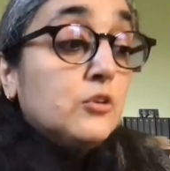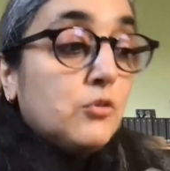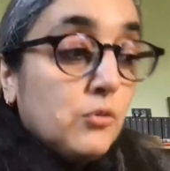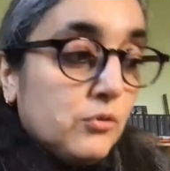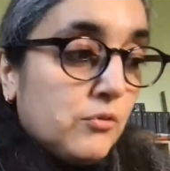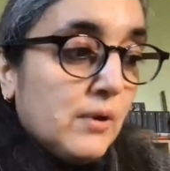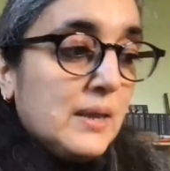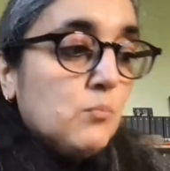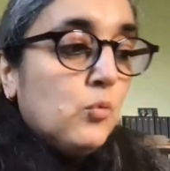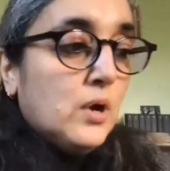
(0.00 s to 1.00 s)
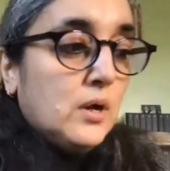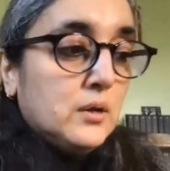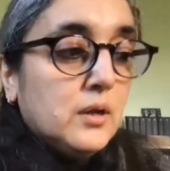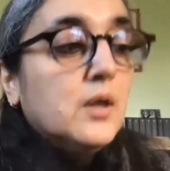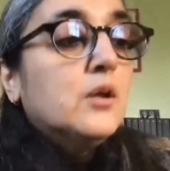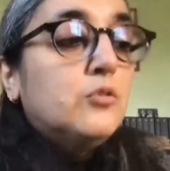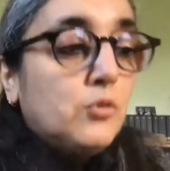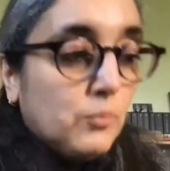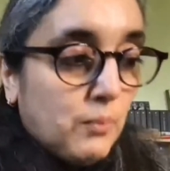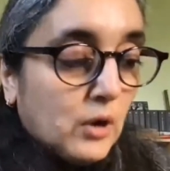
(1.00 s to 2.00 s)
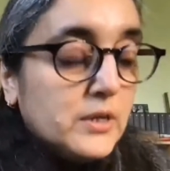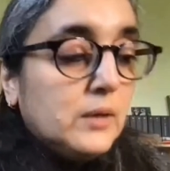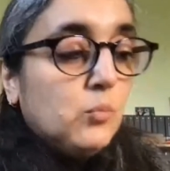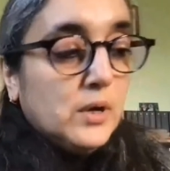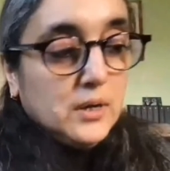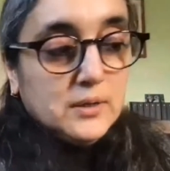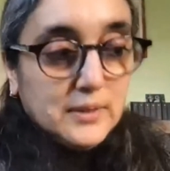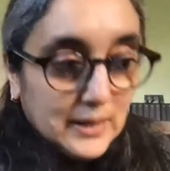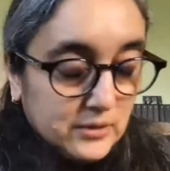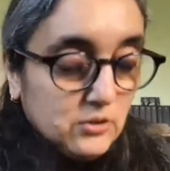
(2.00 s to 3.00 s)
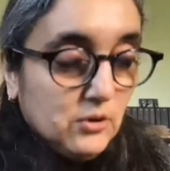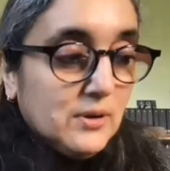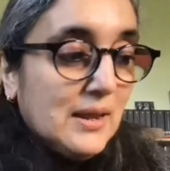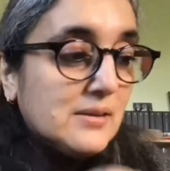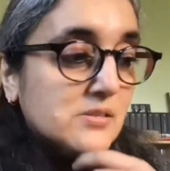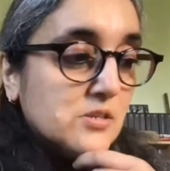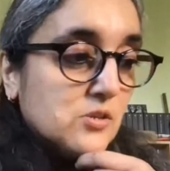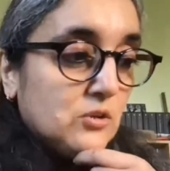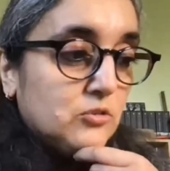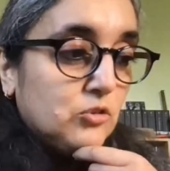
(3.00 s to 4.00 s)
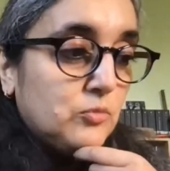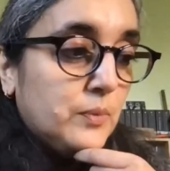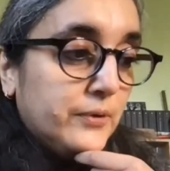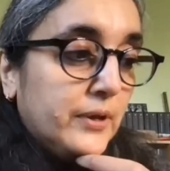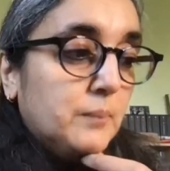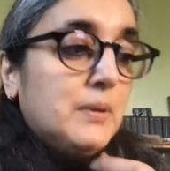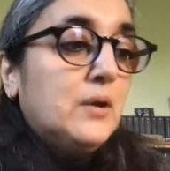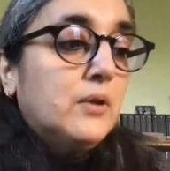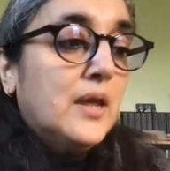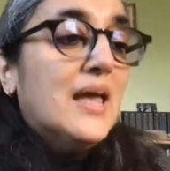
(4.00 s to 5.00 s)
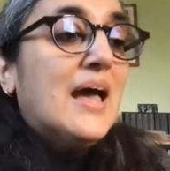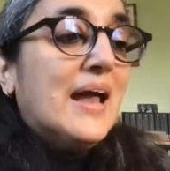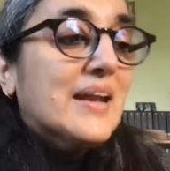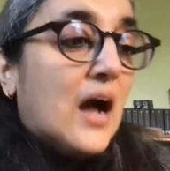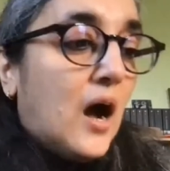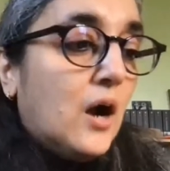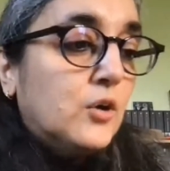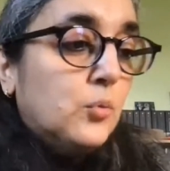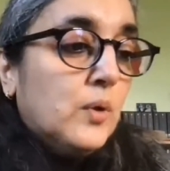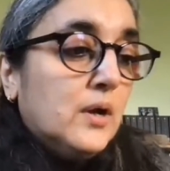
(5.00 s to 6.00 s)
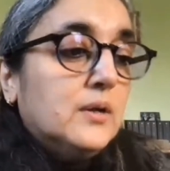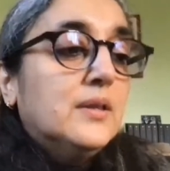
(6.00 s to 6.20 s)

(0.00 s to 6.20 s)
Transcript: Through dream work, through body work that, you know, Dennis has also spoken about, and artwork.